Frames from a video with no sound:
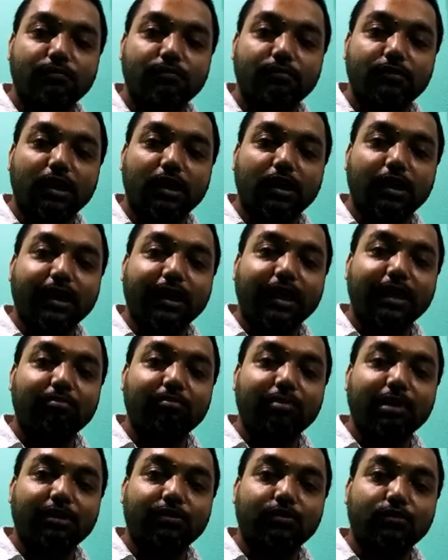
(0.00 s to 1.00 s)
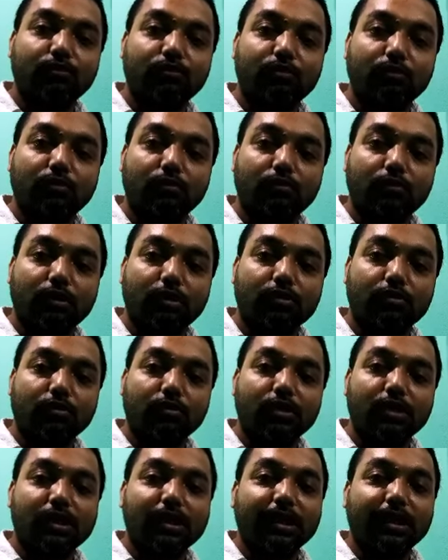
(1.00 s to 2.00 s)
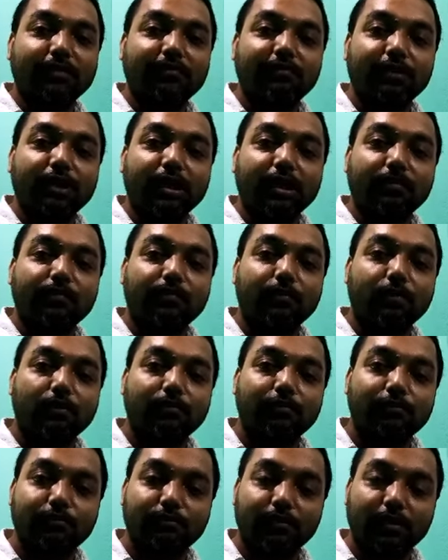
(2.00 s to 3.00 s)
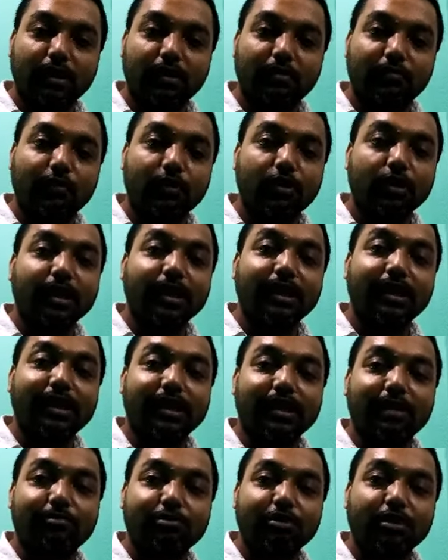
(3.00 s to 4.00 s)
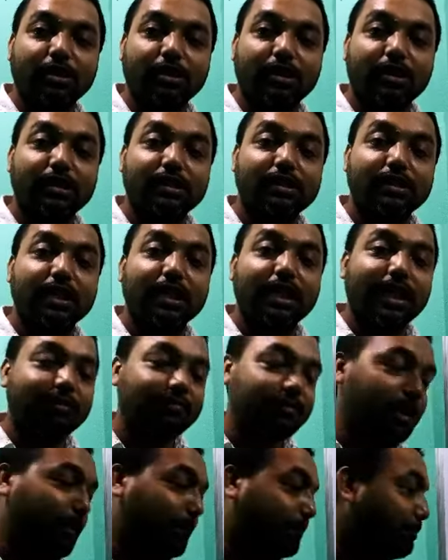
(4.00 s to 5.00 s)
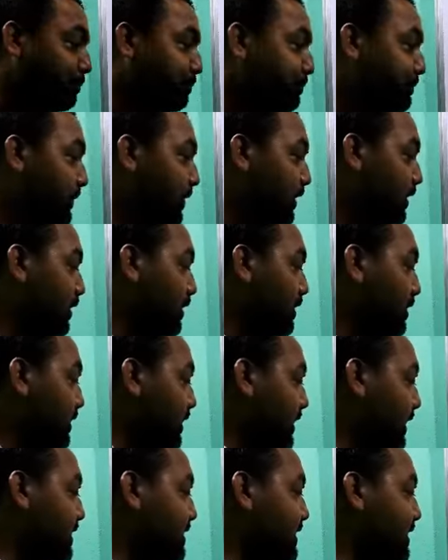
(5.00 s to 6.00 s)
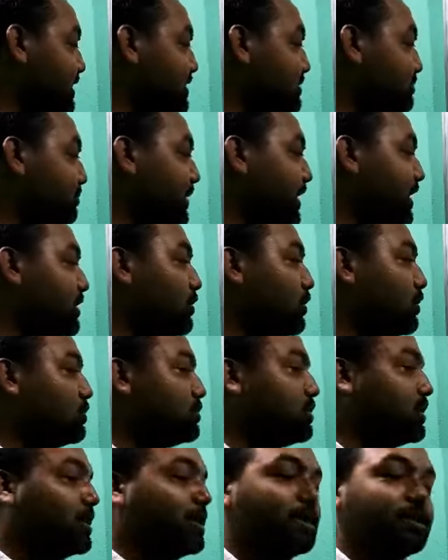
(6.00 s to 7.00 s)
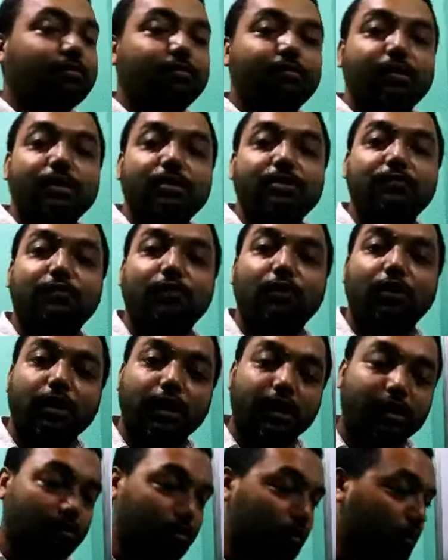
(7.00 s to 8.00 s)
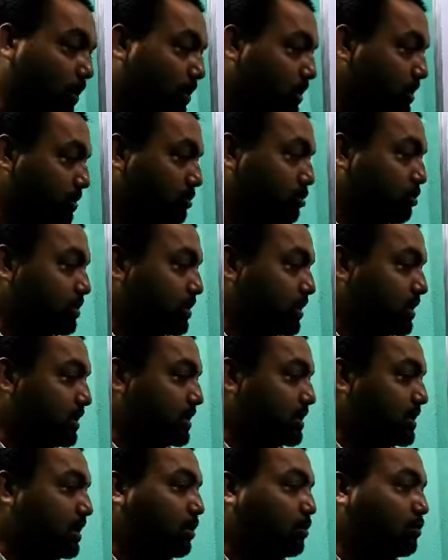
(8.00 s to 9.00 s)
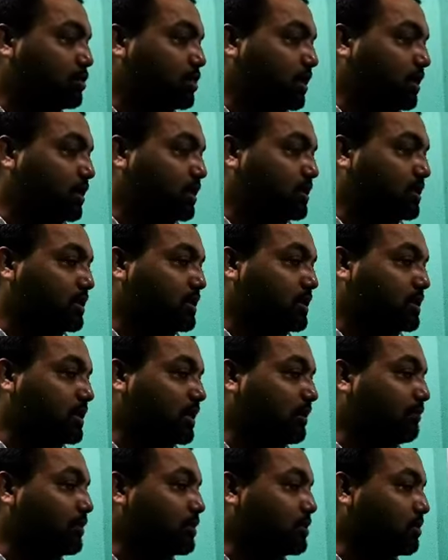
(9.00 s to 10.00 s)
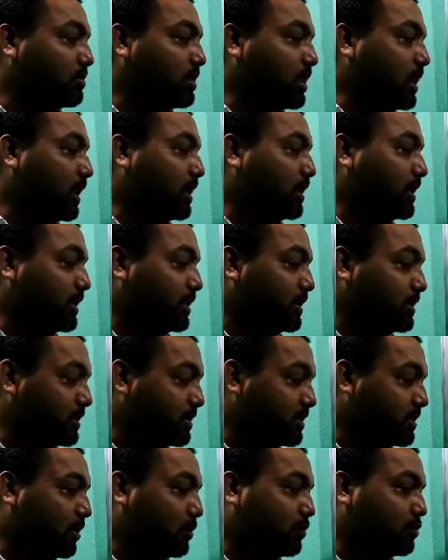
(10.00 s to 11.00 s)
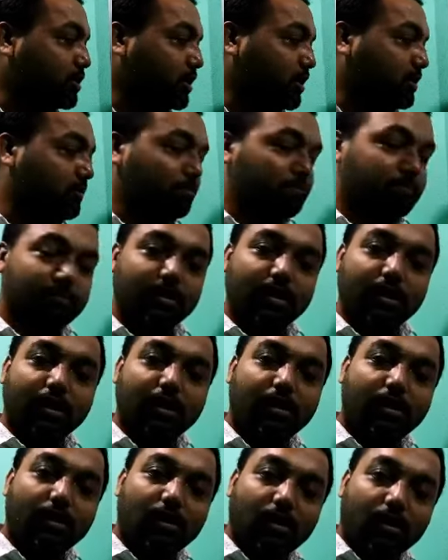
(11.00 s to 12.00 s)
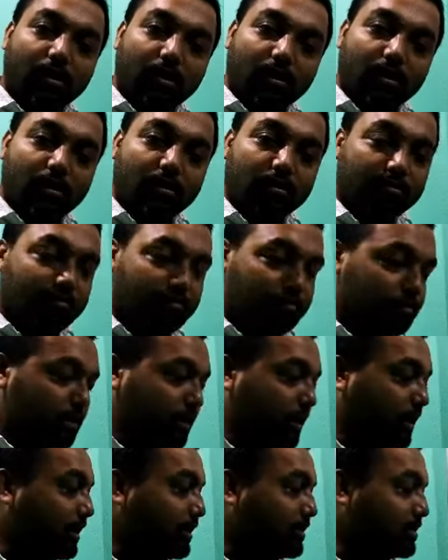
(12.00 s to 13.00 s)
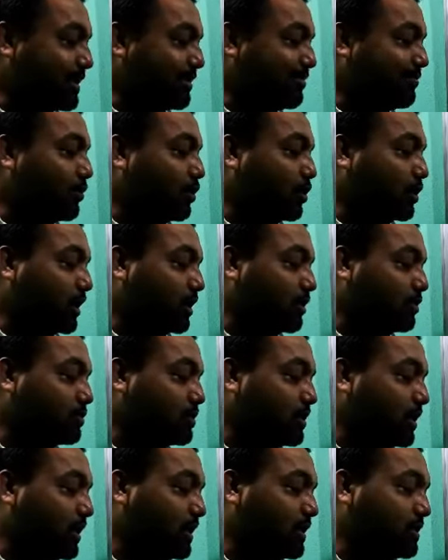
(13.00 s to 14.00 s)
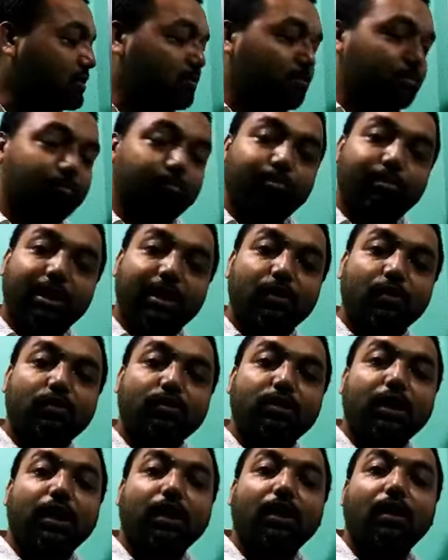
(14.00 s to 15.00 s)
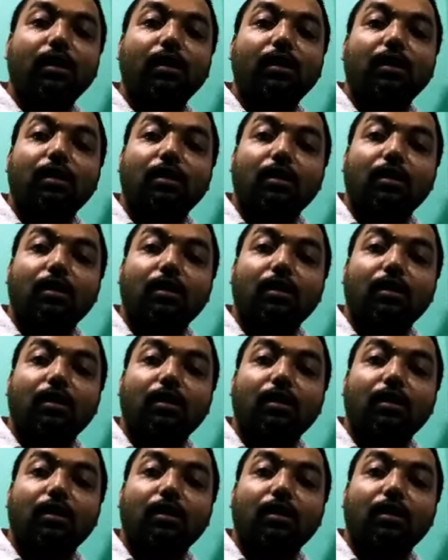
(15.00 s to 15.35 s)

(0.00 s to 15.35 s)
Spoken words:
the Deccan Plateau is totally covered up of the volcanic eruption. It is the lava. Next is mid-oceanic ridge volcano. Suppose this is the ocean, this is the surface of the earth, and this is the ocean. There are some volcanoes that is below the